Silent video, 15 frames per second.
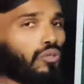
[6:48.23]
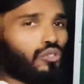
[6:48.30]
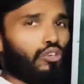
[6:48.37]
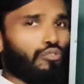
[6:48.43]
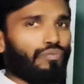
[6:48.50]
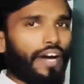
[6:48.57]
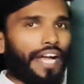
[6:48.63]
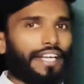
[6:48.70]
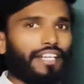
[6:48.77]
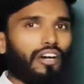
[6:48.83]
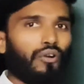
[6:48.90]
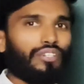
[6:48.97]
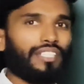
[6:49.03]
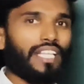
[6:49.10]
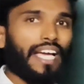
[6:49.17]
to find
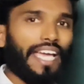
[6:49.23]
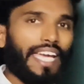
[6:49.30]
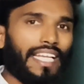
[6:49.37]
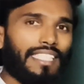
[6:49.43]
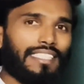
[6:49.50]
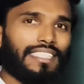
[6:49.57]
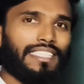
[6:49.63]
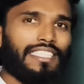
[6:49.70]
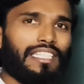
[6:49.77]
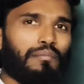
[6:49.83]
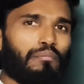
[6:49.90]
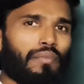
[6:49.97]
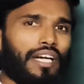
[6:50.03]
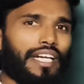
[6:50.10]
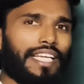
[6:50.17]
out the
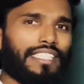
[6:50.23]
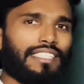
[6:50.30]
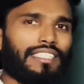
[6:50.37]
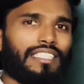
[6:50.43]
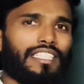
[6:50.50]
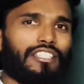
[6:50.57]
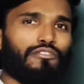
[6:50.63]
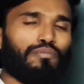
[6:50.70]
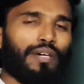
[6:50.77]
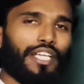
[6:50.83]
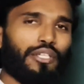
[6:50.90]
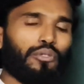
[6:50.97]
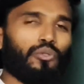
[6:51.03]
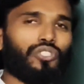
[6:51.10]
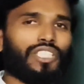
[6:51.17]
LCM and HCF by
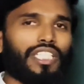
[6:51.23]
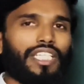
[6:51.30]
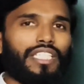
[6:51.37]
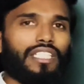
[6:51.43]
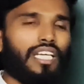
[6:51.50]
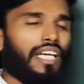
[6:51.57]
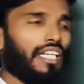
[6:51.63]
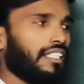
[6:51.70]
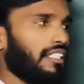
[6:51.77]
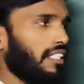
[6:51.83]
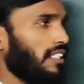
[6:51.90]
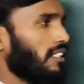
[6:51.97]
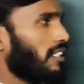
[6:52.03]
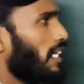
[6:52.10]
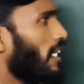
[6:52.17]
using this?